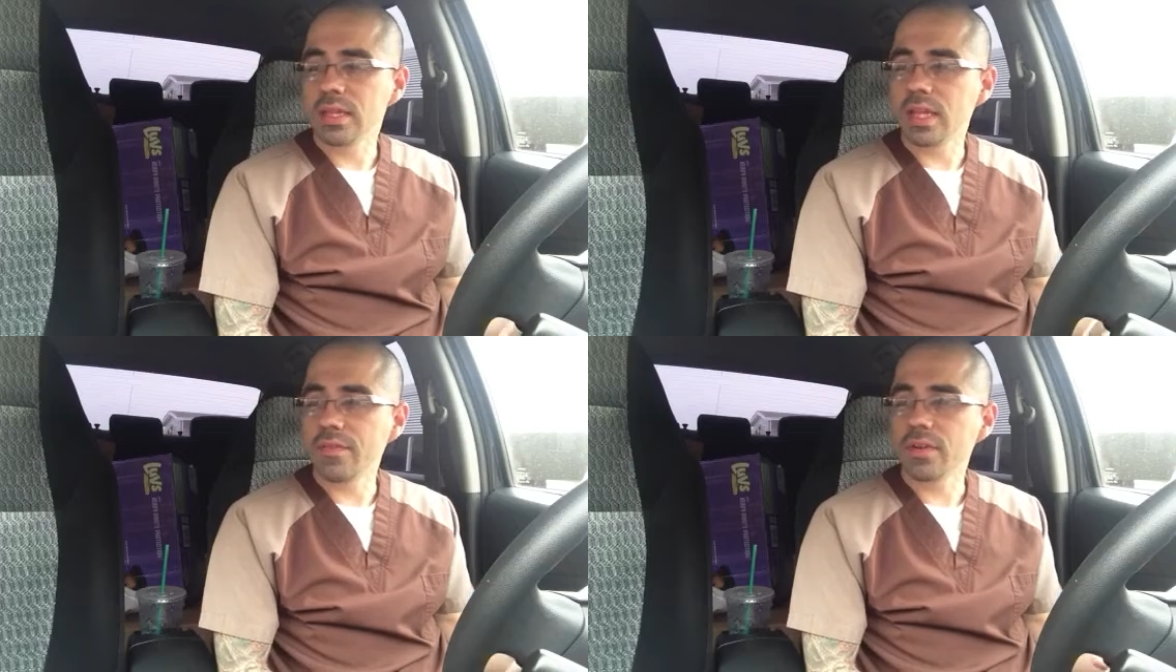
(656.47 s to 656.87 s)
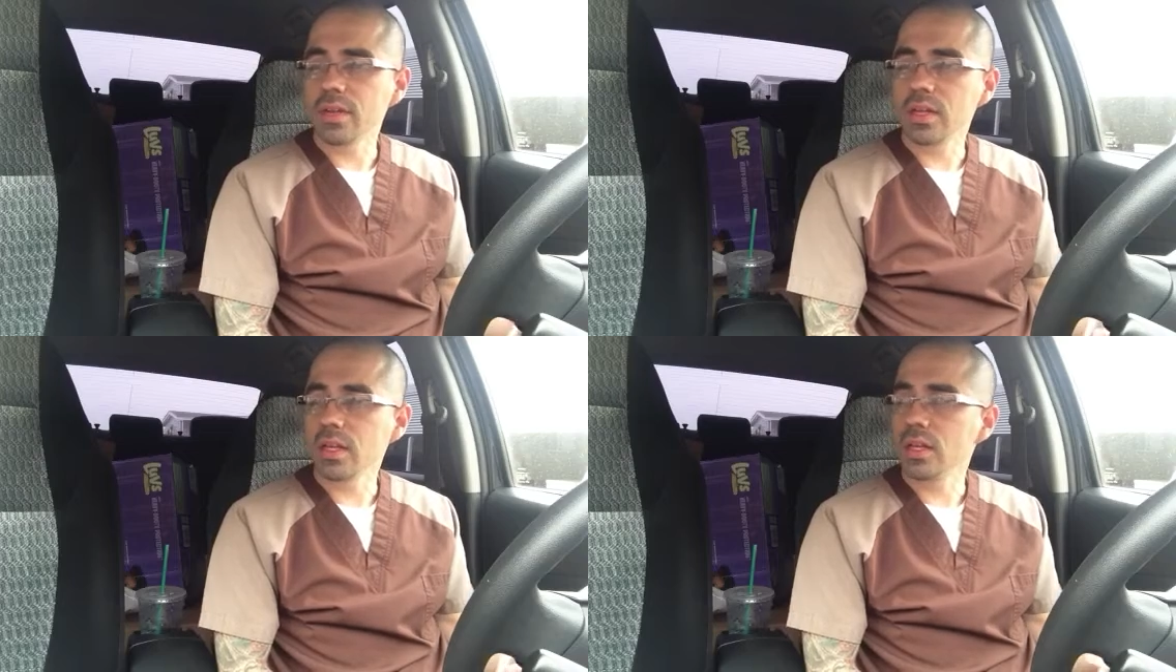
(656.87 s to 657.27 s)

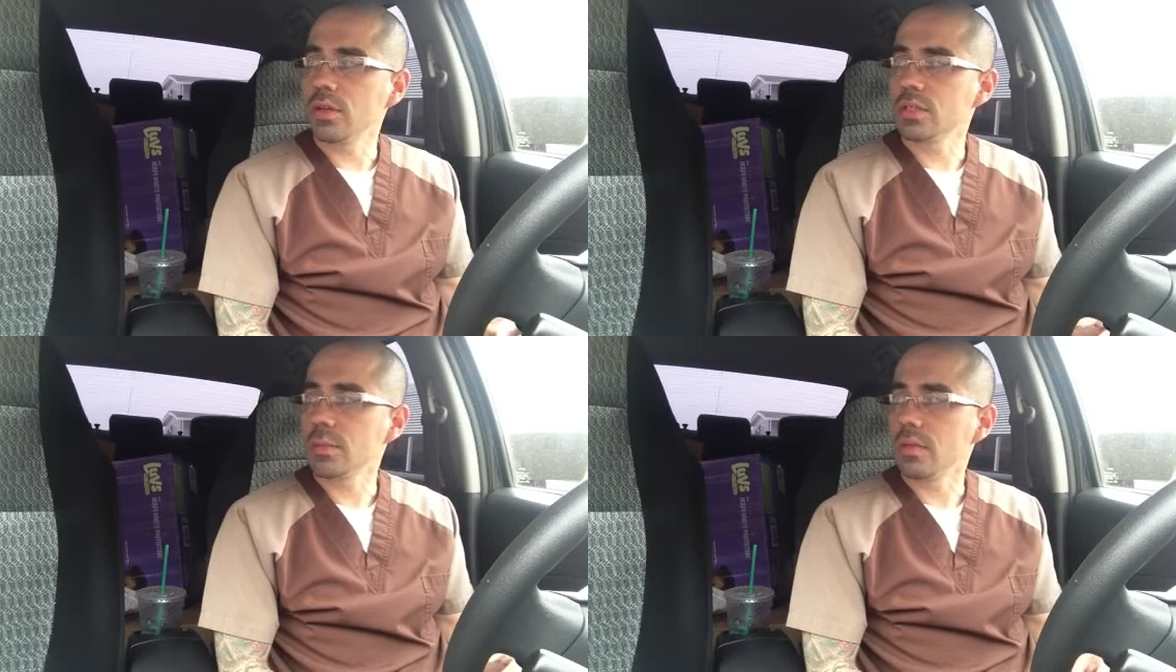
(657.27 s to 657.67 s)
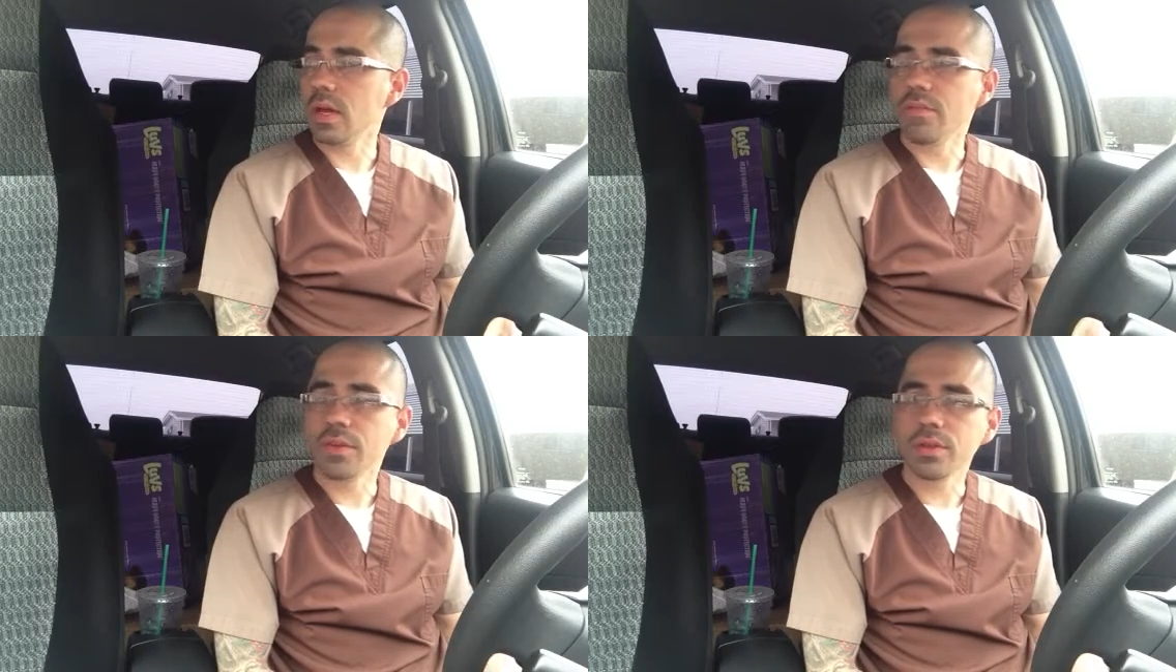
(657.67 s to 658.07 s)
definitely,
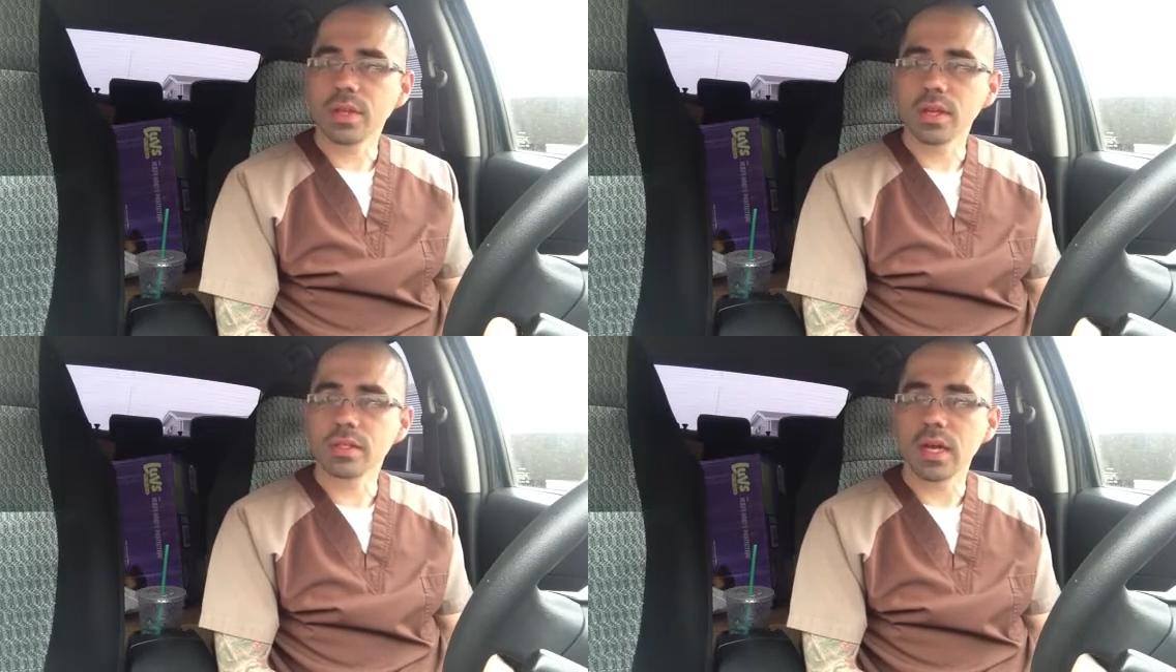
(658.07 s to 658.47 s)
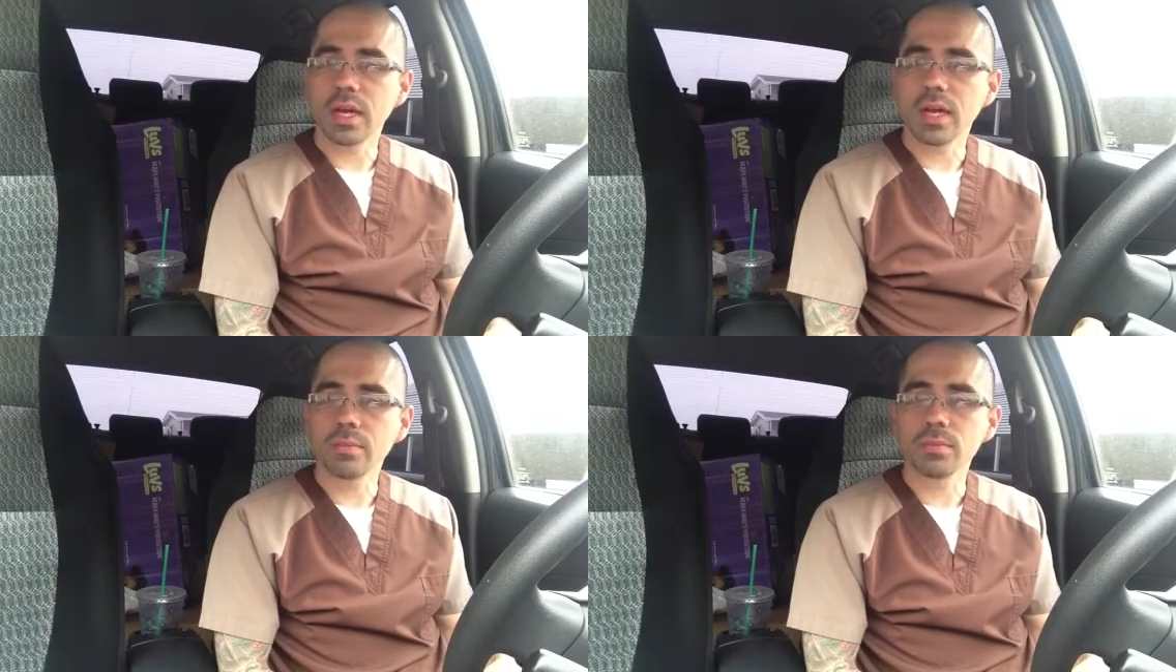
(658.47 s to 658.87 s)
a few things I
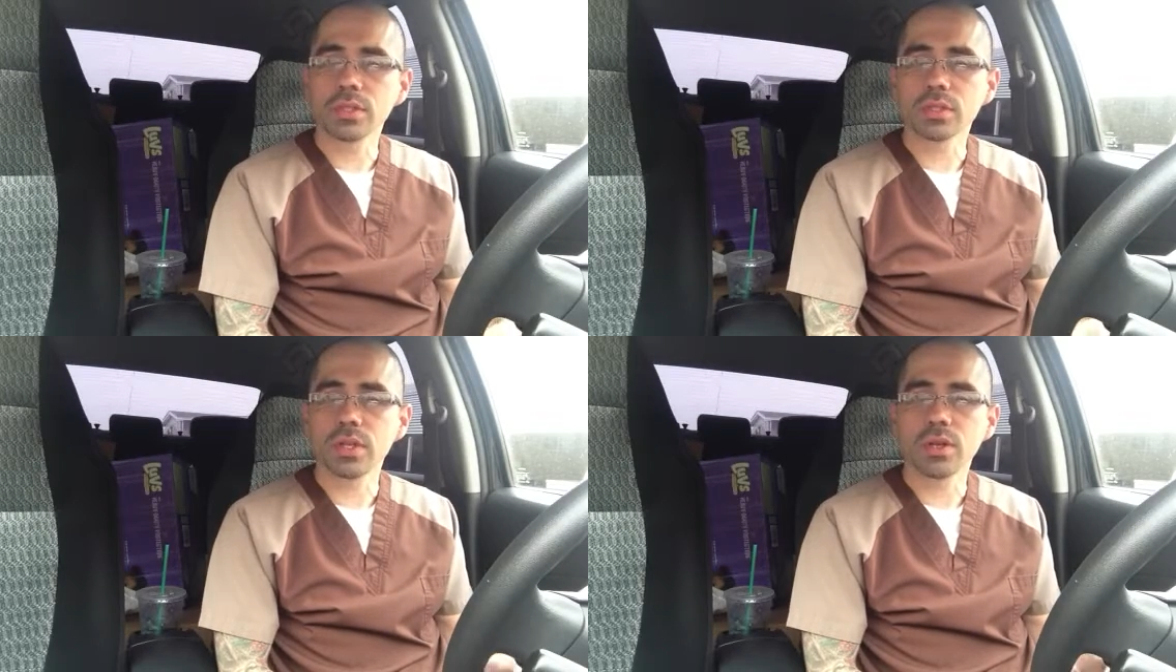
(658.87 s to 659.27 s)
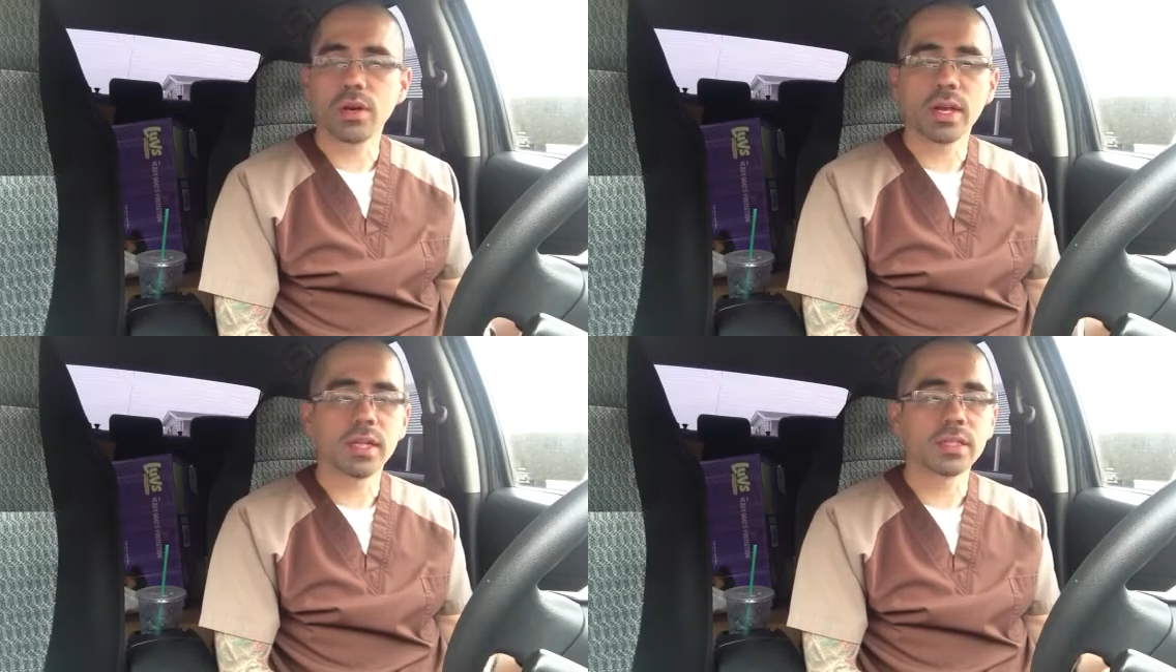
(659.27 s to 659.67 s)
am just going to go
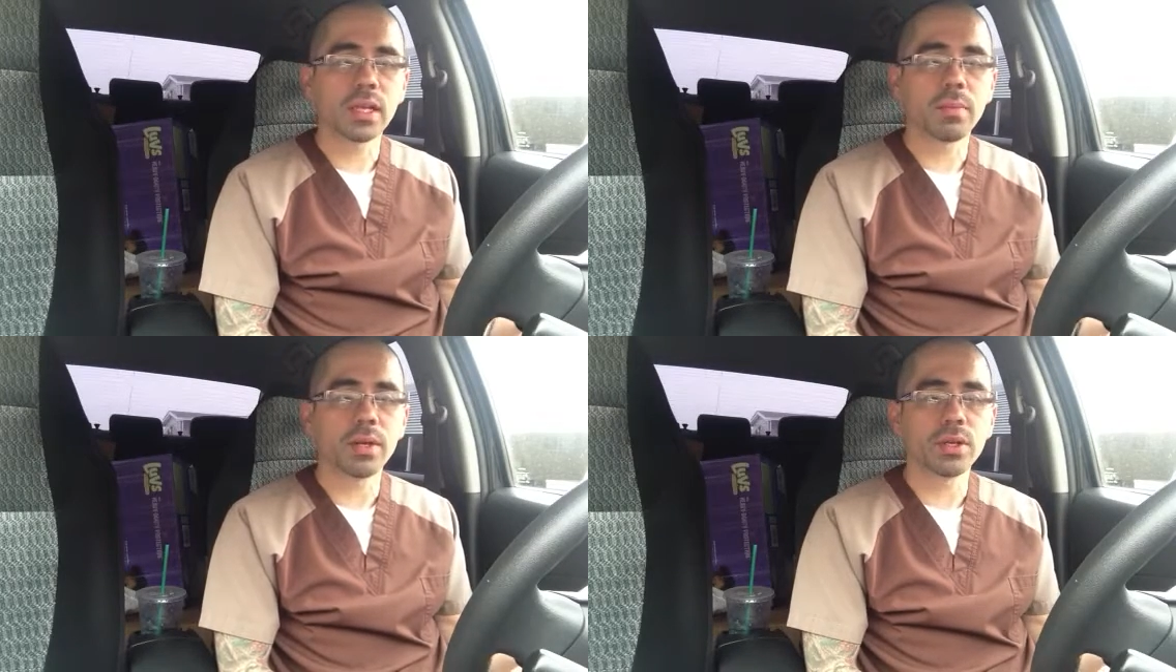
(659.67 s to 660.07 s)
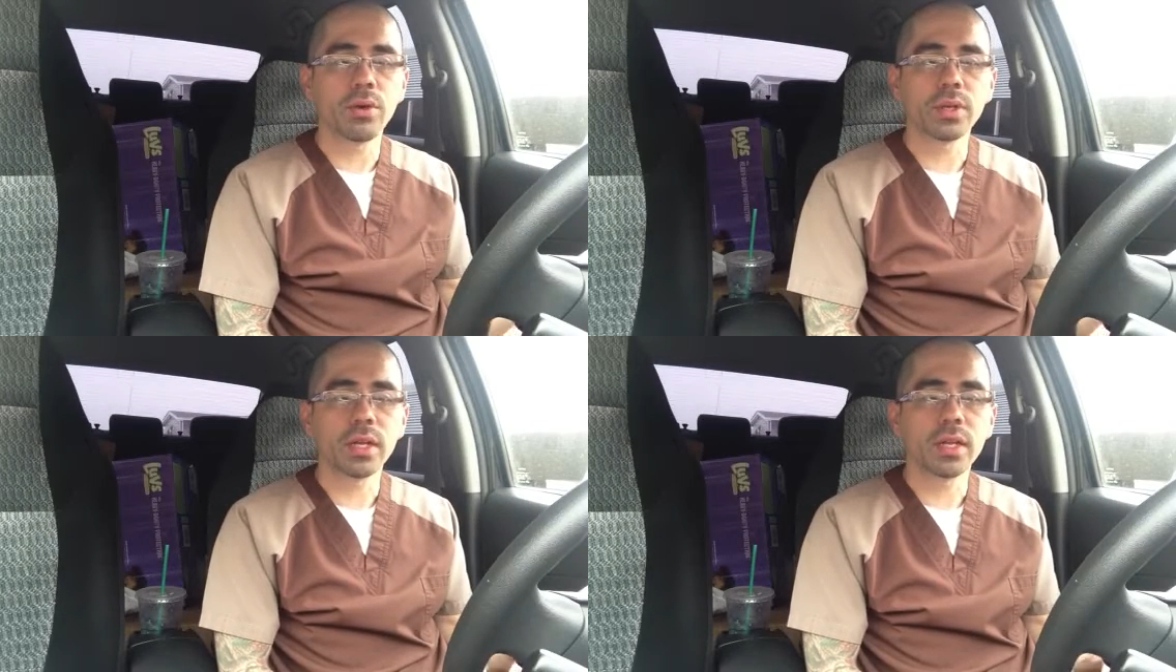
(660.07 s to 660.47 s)
ahead and see about
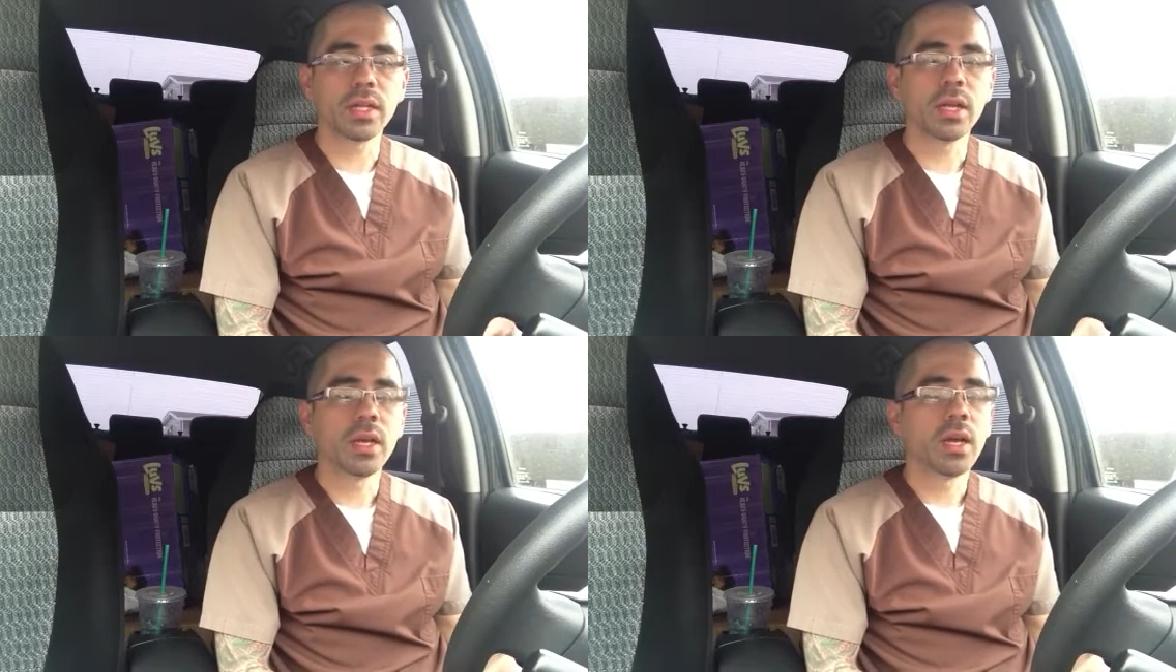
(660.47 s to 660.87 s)
donating.